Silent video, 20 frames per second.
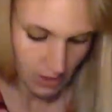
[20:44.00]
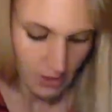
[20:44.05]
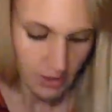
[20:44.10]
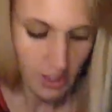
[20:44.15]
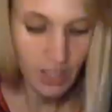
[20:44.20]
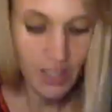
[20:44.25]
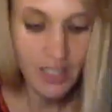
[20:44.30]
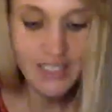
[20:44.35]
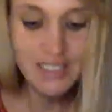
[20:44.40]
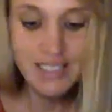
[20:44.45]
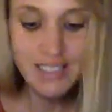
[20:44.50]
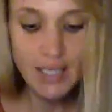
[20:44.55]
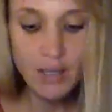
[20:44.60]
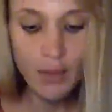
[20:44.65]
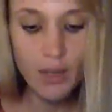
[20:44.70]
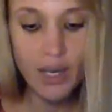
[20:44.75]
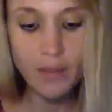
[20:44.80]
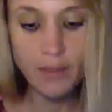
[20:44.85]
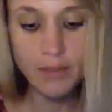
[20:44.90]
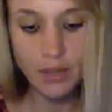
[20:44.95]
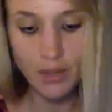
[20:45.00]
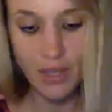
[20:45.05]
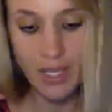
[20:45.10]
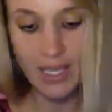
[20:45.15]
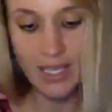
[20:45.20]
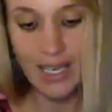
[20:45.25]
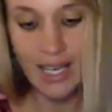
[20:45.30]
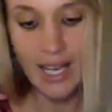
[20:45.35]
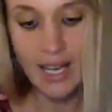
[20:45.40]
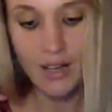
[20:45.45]
You can see what I'm
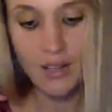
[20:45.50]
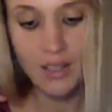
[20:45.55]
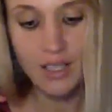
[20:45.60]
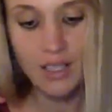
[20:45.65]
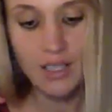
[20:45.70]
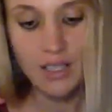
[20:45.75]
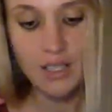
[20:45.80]
doing now.